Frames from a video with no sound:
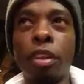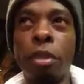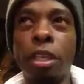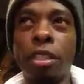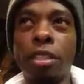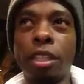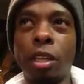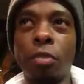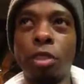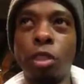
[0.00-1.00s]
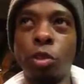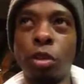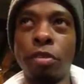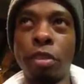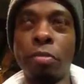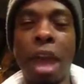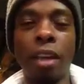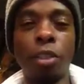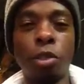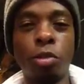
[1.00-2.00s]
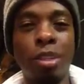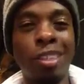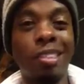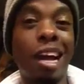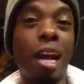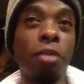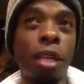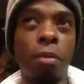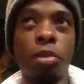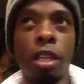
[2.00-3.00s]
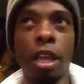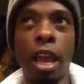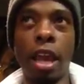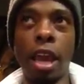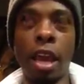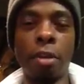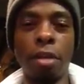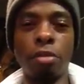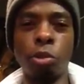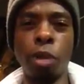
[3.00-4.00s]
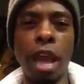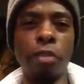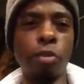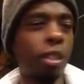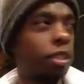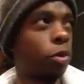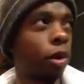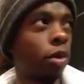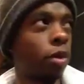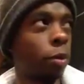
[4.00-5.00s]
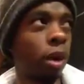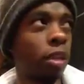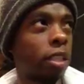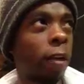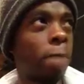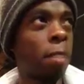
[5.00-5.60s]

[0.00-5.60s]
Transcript: because of just sort of the magnitude and the timetable that they had. They had about 2.5 weeks to work on the project.